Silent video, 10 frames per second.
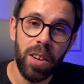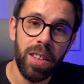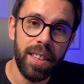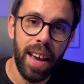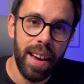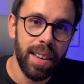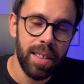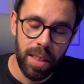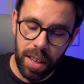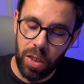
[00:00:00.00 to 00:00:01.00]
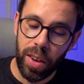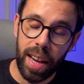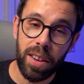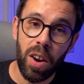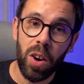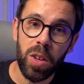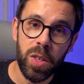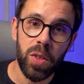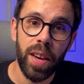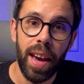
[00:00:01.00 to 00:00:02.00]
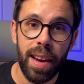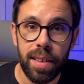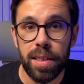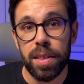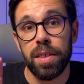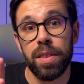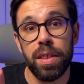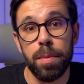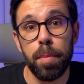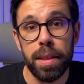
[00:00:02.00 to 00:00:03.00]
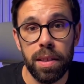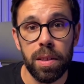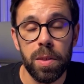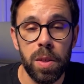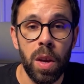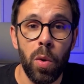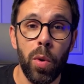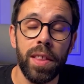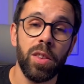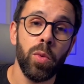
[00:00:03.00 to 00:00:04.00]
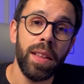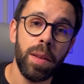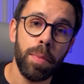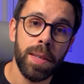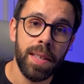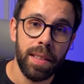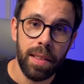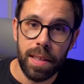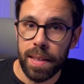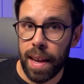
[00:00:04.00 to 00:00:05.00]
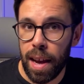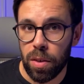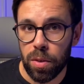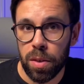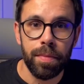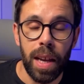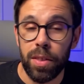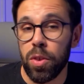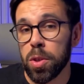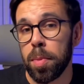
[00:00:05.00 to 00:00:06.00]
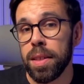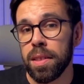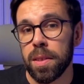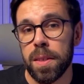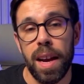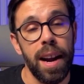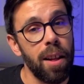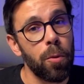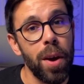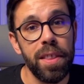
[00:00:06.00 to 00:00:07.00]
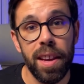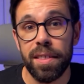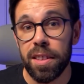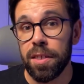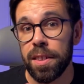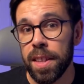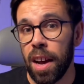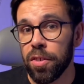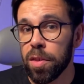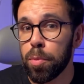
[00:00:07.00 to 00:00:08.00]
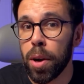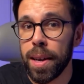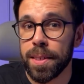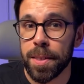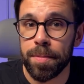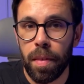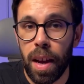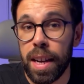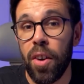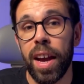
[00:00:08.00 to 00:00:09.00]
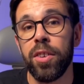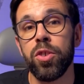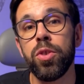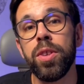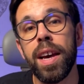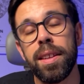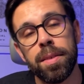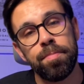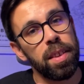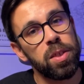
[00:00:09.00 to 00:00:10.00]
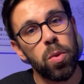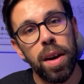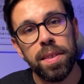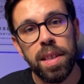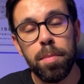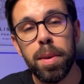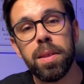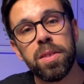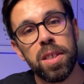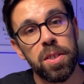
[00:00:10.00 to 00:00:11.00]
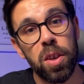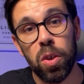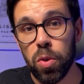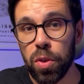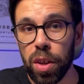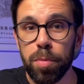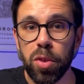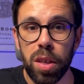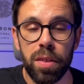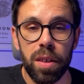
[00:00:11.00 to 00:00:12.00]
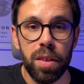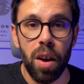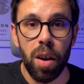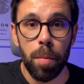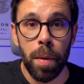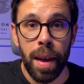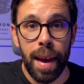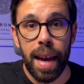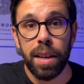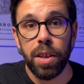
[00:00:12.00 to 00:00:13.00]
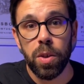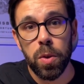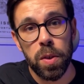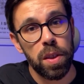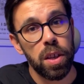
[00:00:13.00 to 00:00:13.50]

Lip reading: only that, you can also get the bundles with a 20% discount. And those bundles are already under a discounted price. And how can you do that? It's quite simple. Just go to dotnet.com and use the